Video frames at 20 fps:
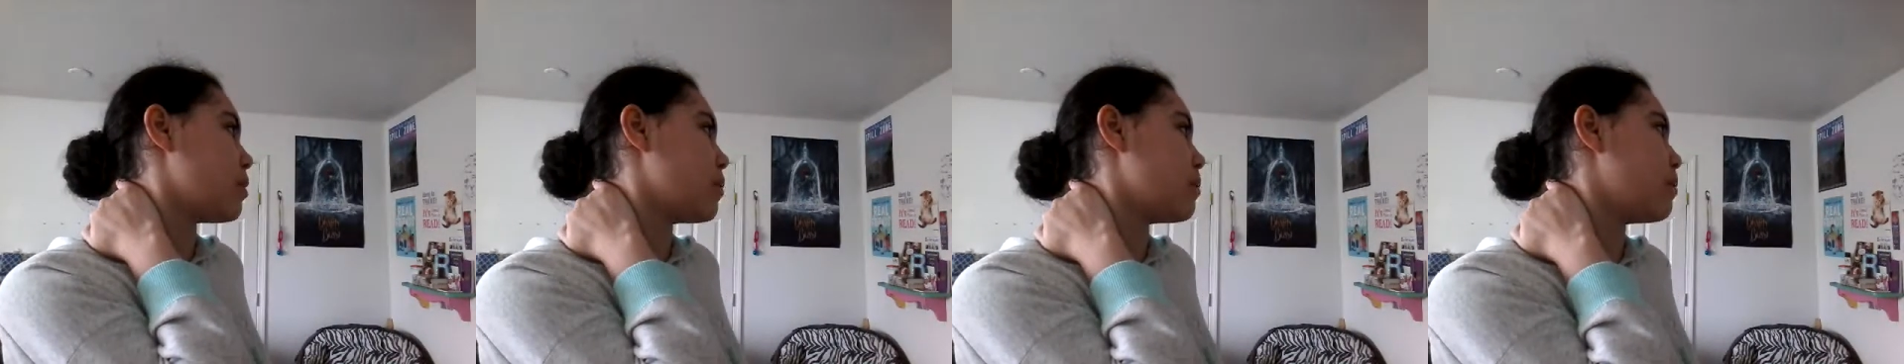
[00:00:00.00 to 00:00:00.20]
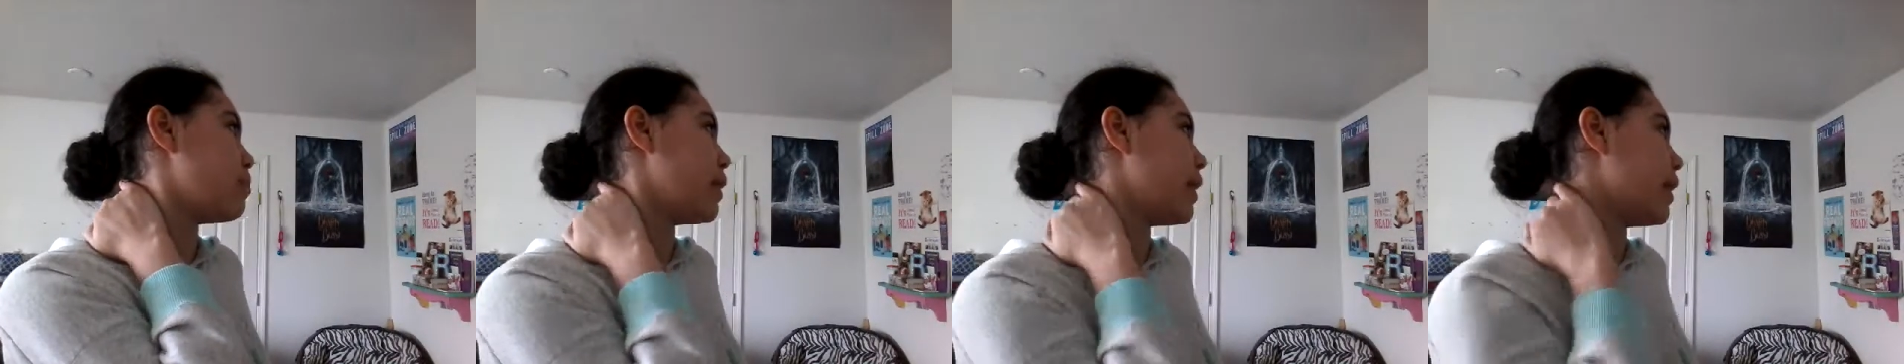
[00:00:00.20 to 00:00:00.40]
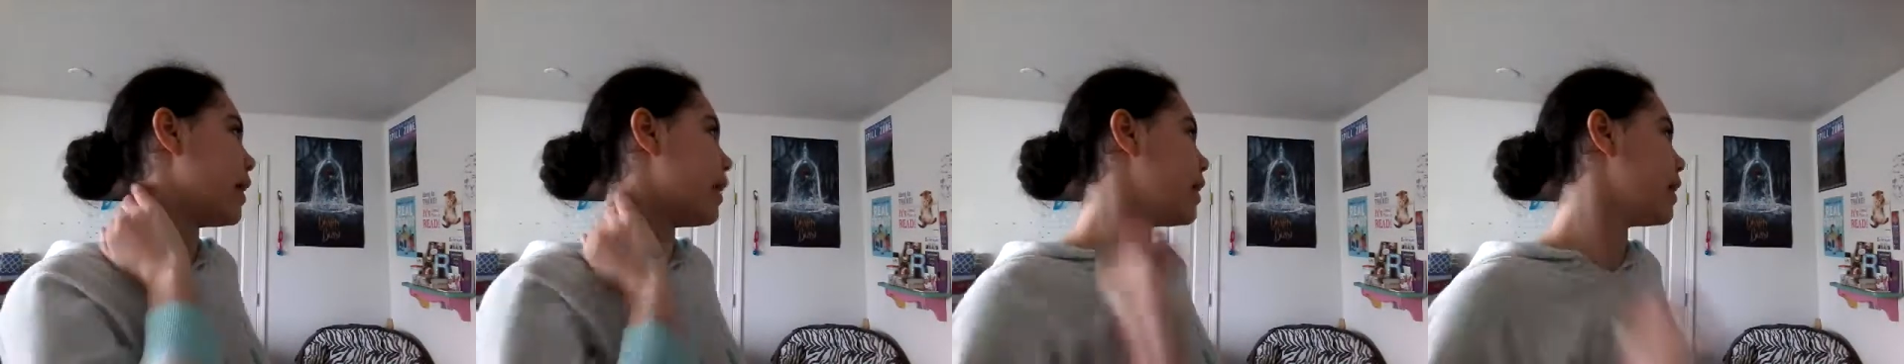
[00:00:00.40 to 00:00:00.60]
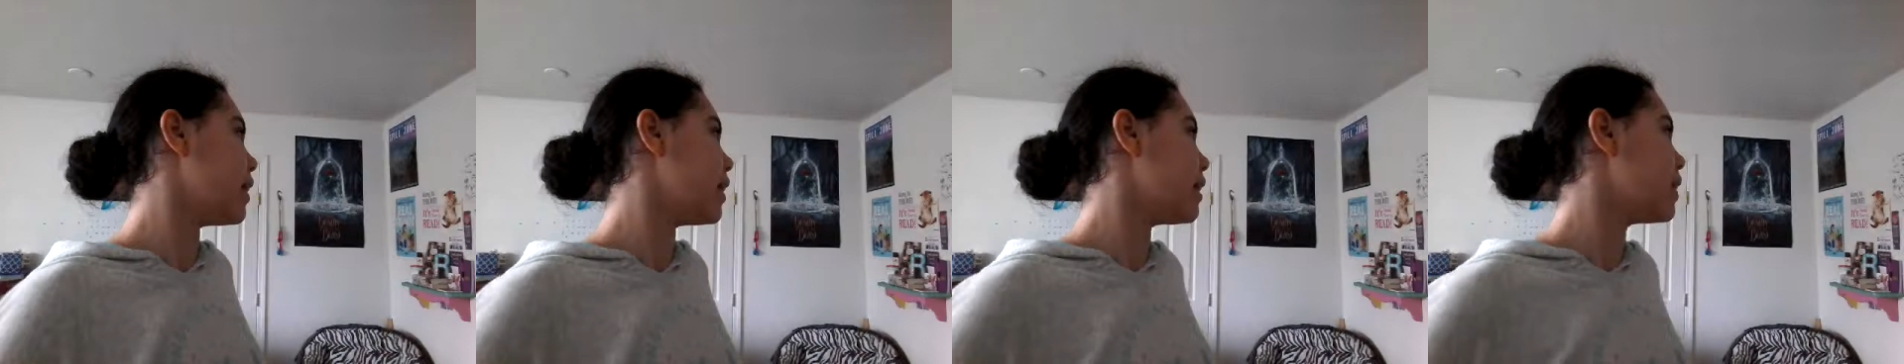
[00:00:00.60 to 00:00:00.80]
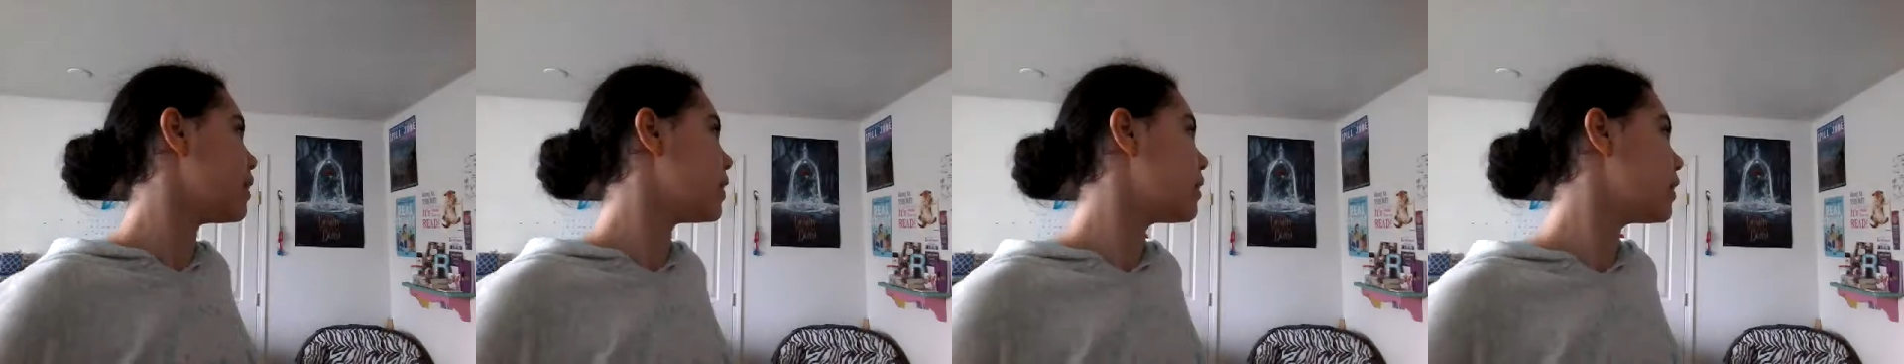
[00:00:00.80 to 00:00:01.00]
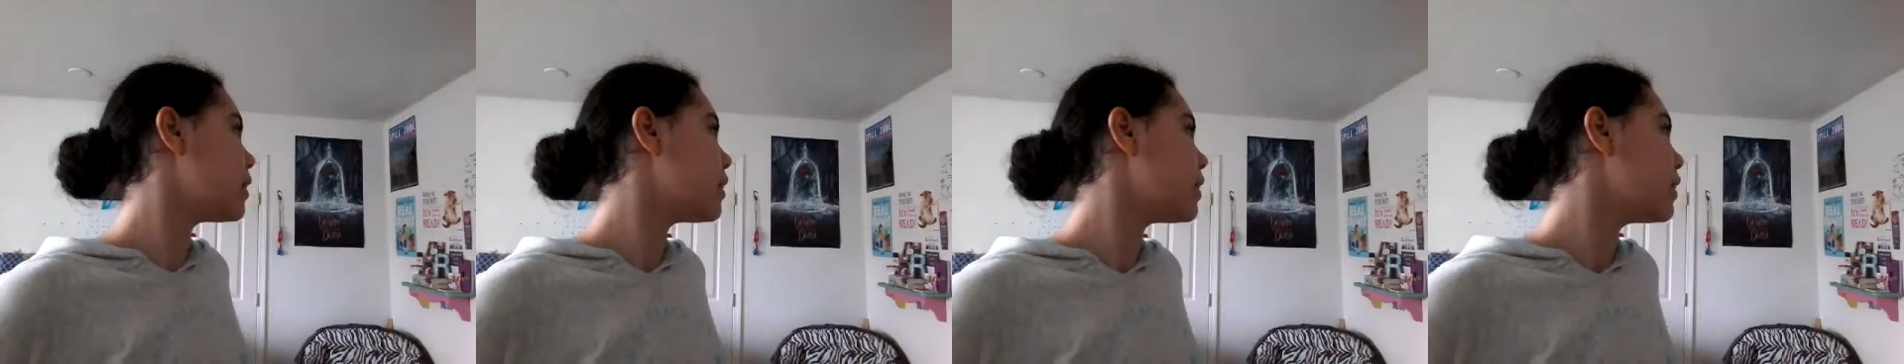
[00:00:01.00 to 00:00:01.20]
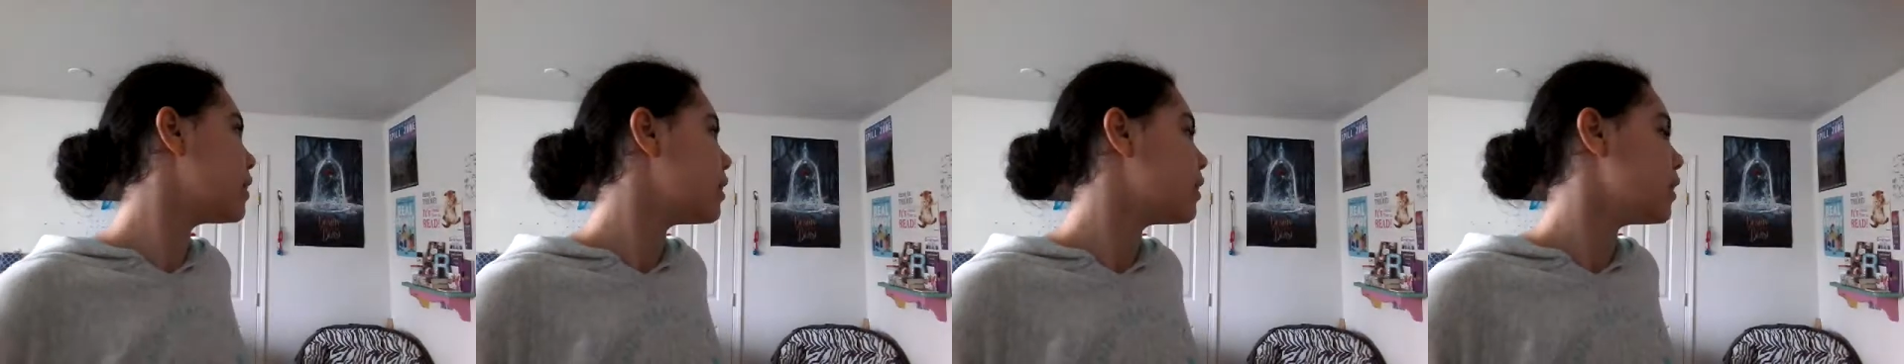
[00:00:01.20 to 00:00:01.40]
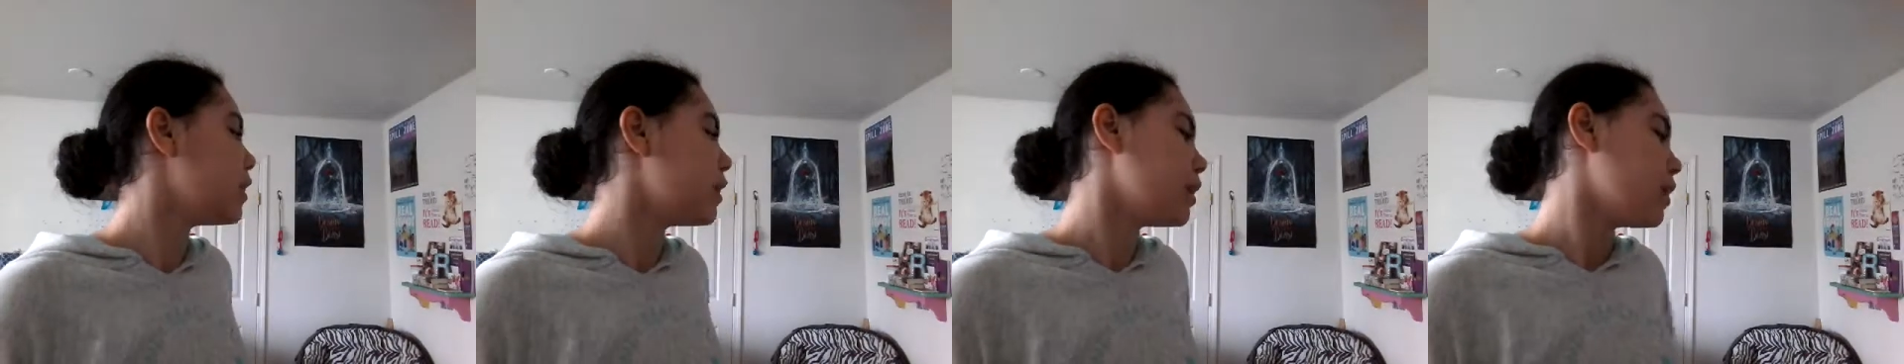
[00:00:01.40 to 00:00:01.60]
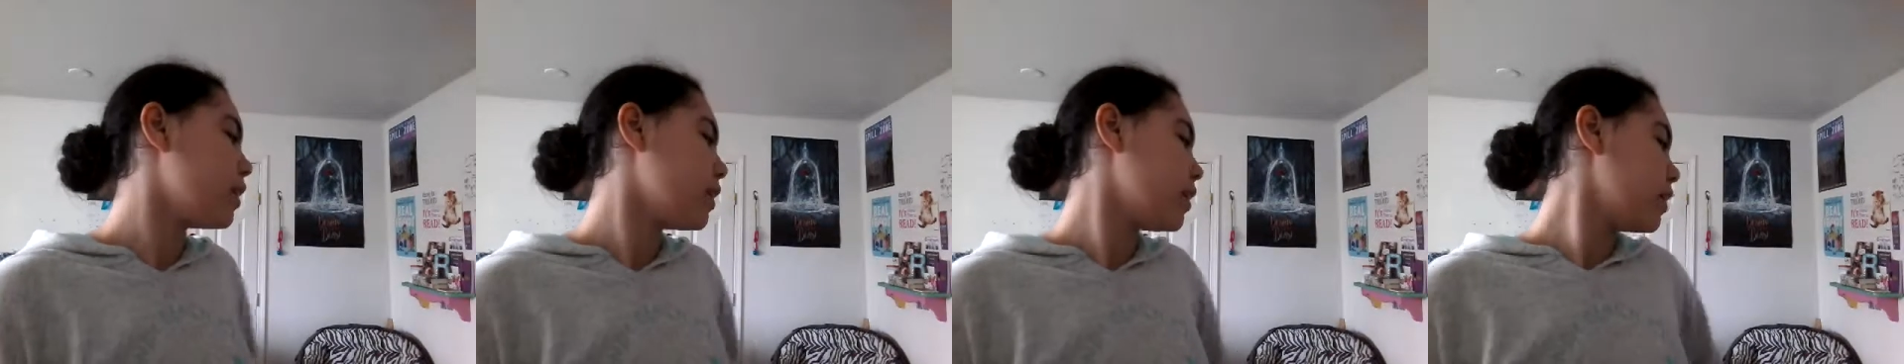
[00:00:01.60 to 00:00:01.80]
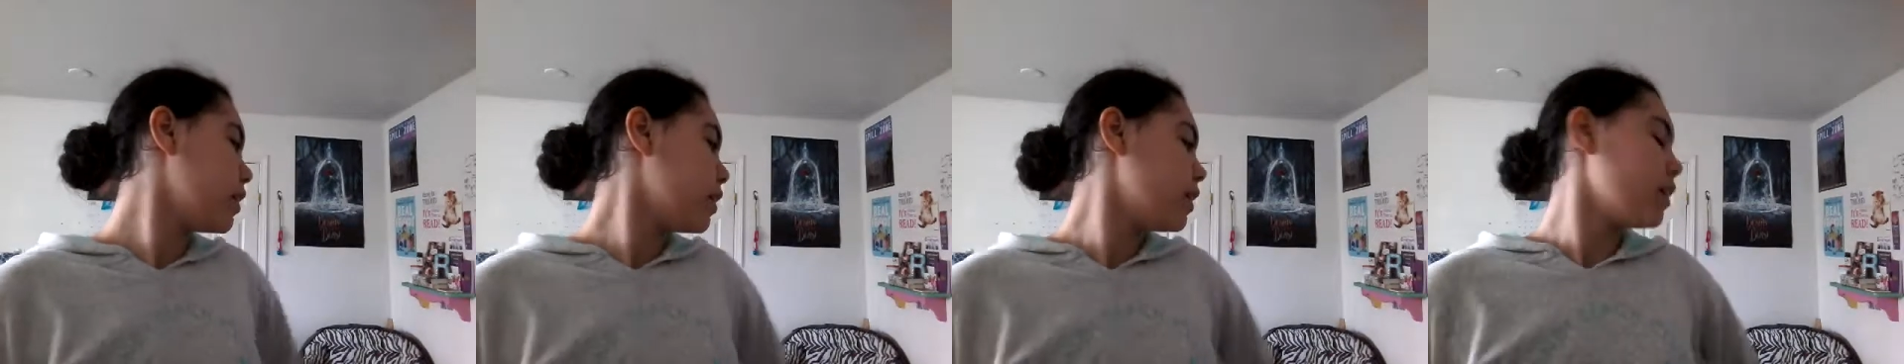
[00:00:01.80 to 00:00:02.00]
but
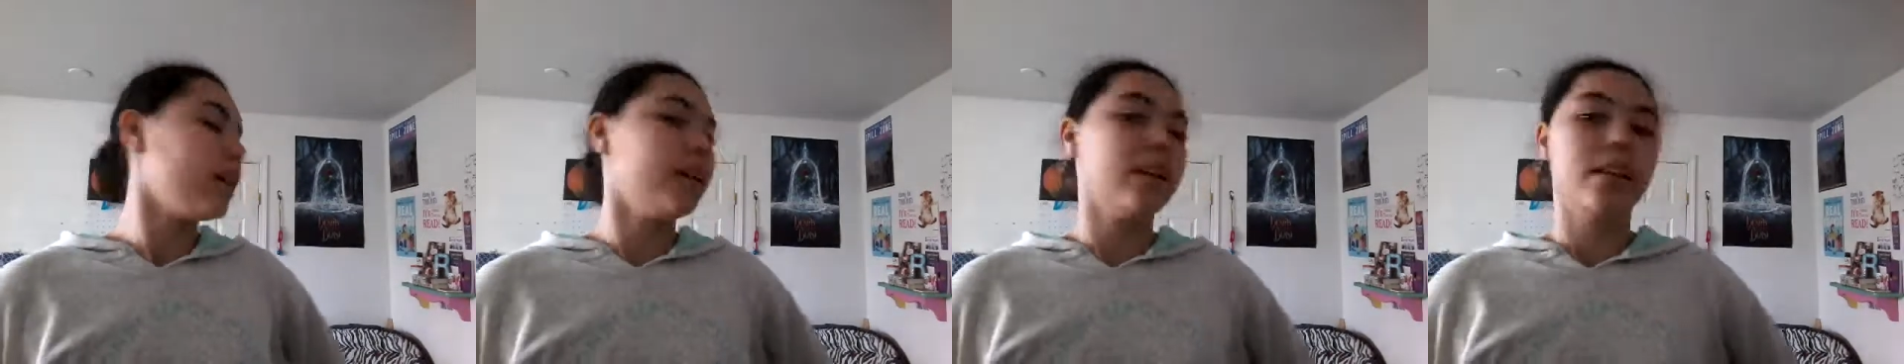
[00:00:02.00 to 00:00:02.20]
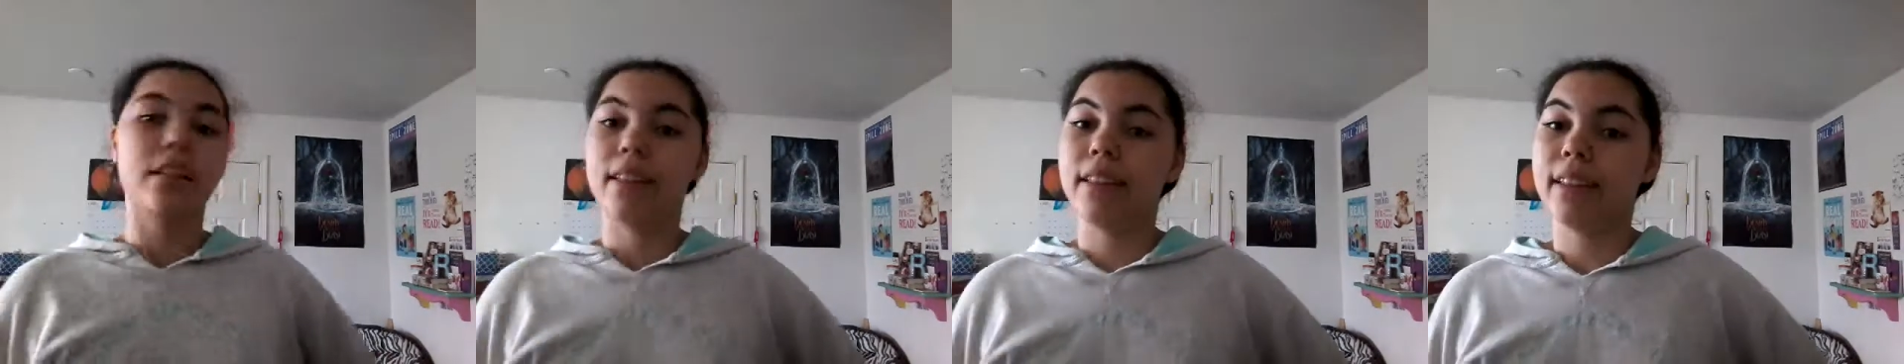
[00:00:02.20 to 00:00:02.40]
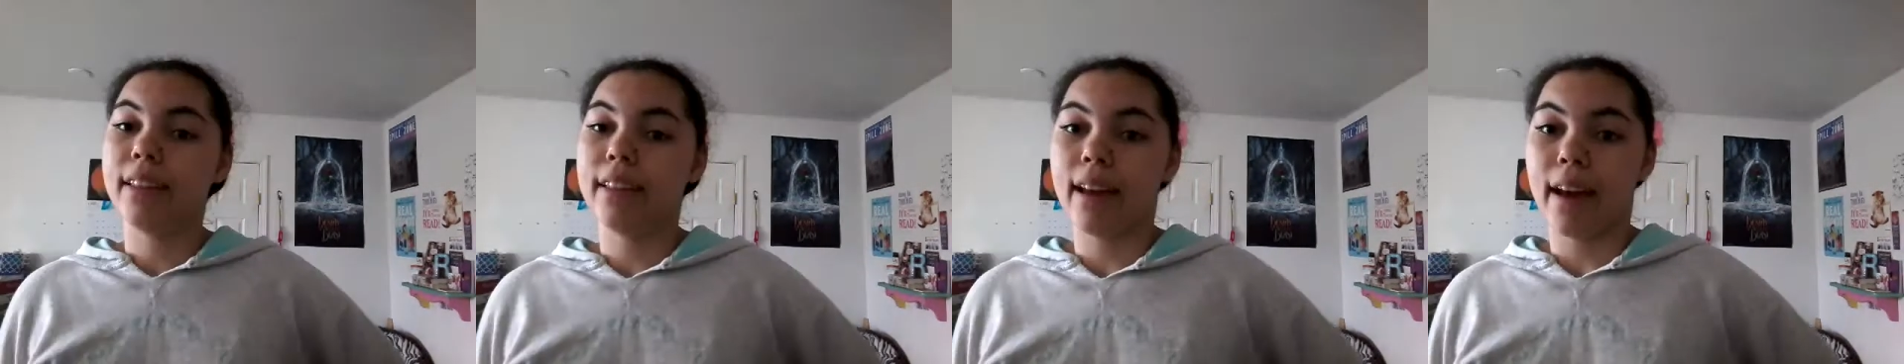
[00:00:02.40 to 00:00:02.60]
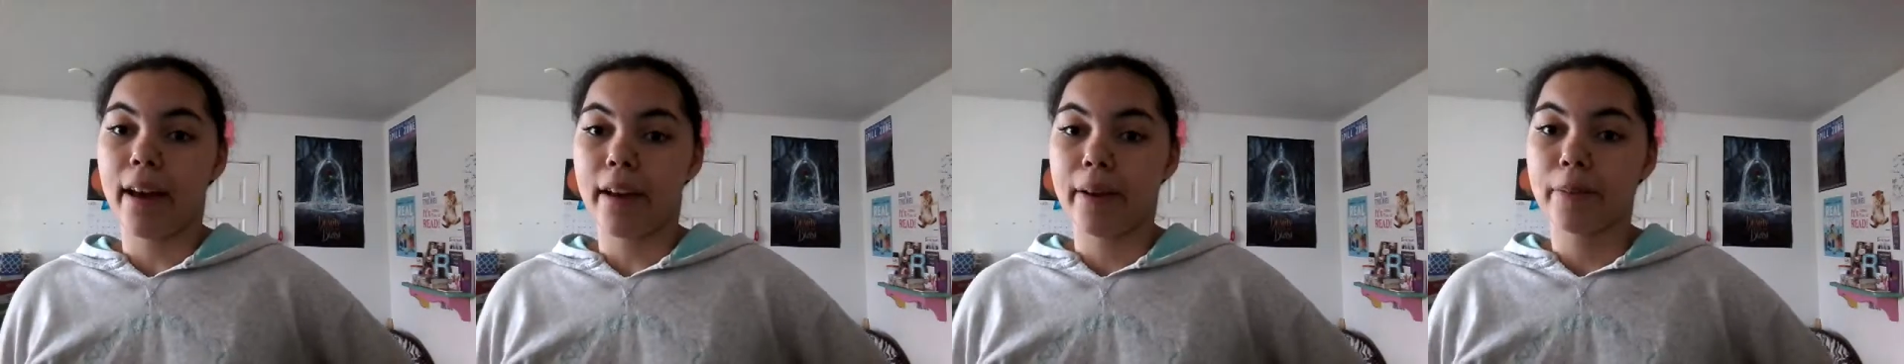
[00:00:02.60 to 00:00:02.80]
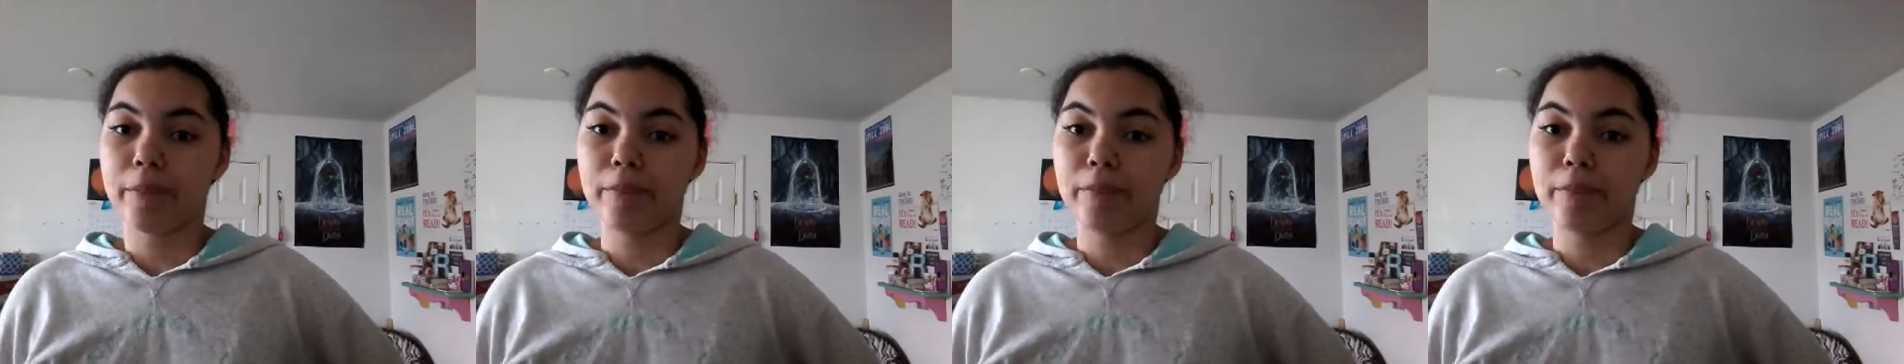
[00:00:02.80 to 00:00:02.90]
yeah.